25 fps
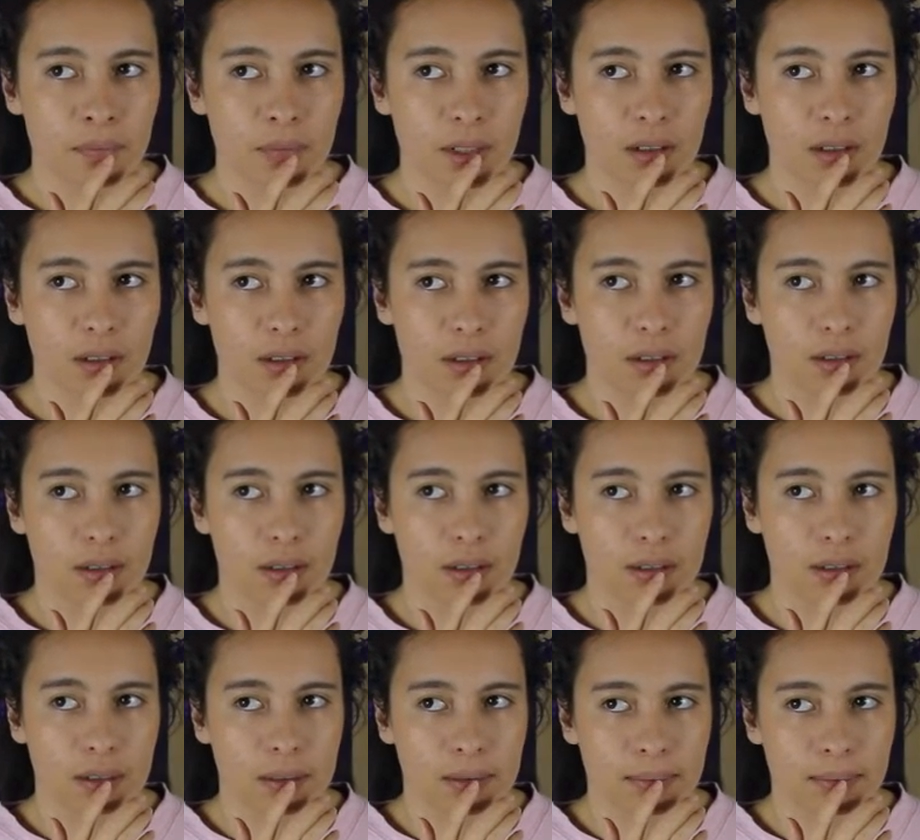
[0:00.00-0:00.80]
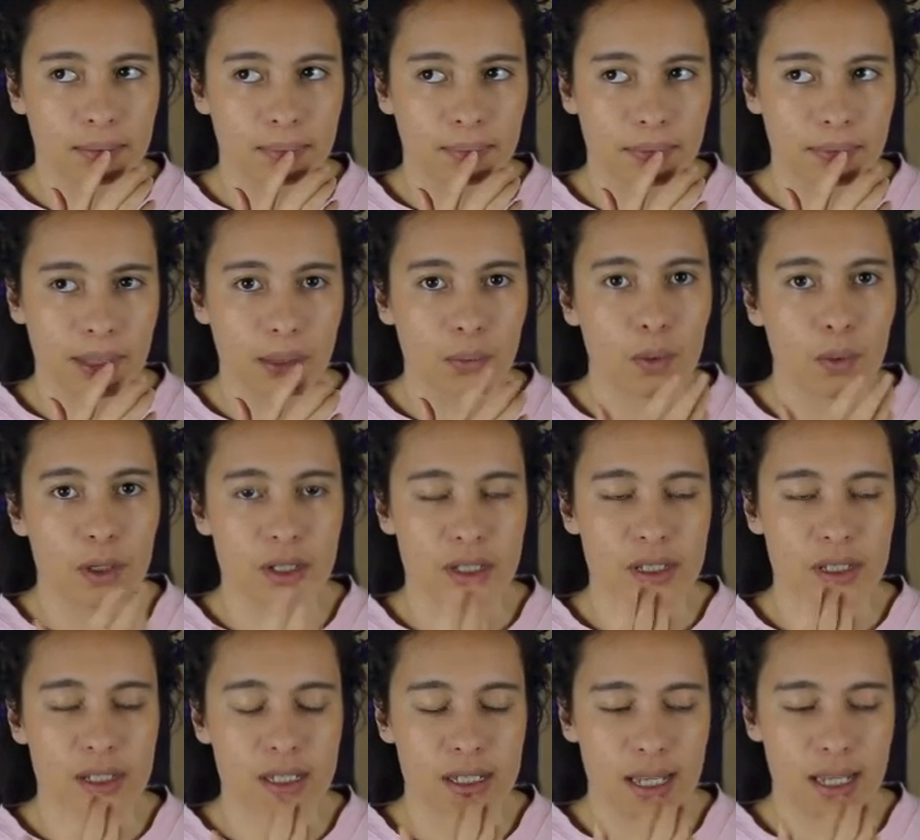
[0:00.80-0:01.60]
that
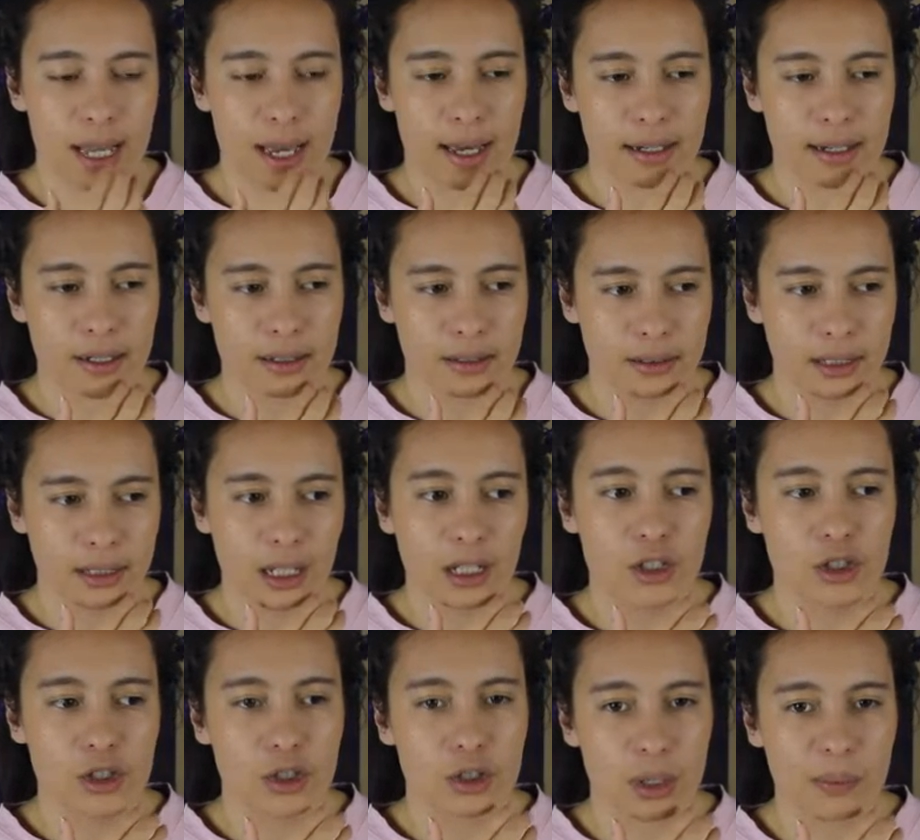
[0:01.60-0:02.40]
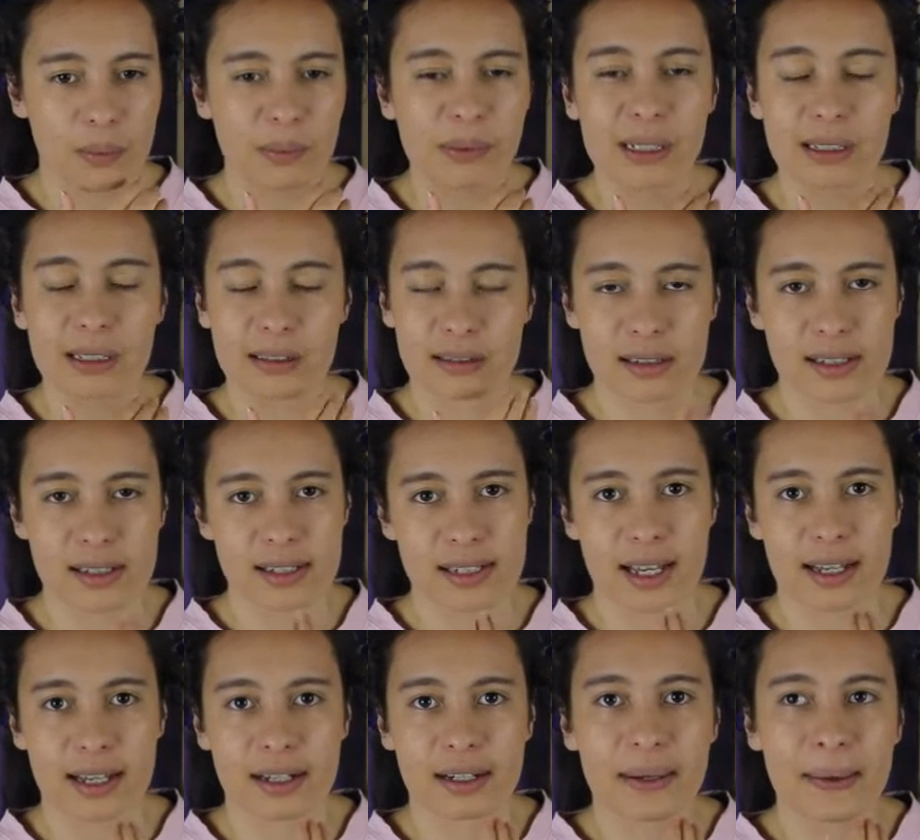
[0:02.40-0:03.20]
wasn't said, that should have been
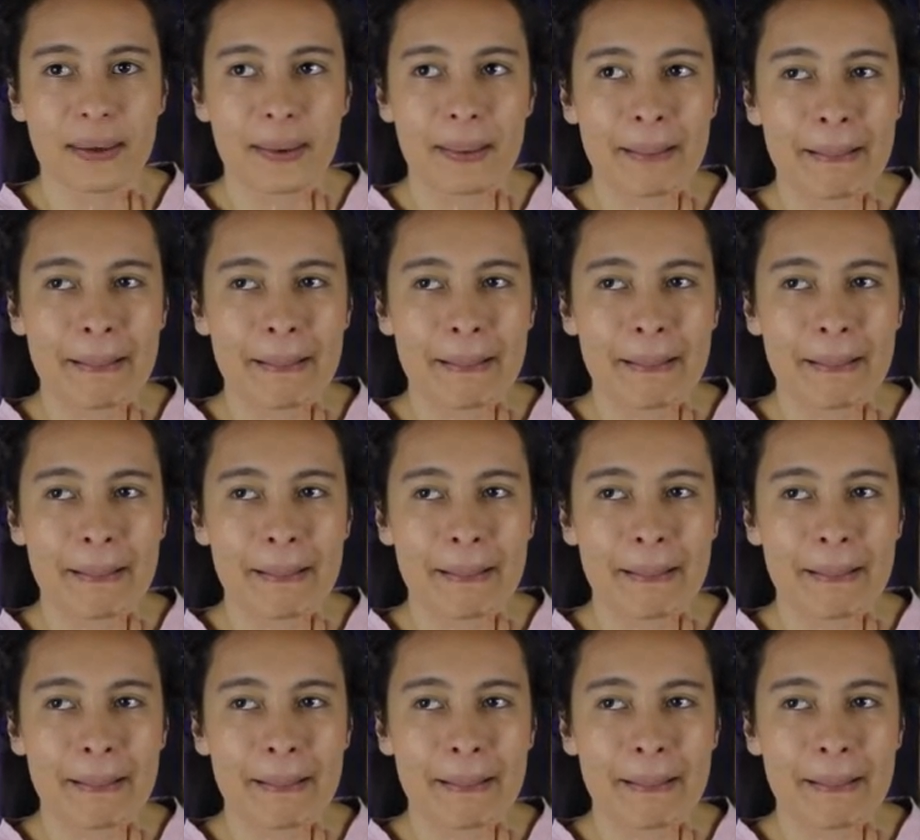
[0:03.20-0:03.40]
said.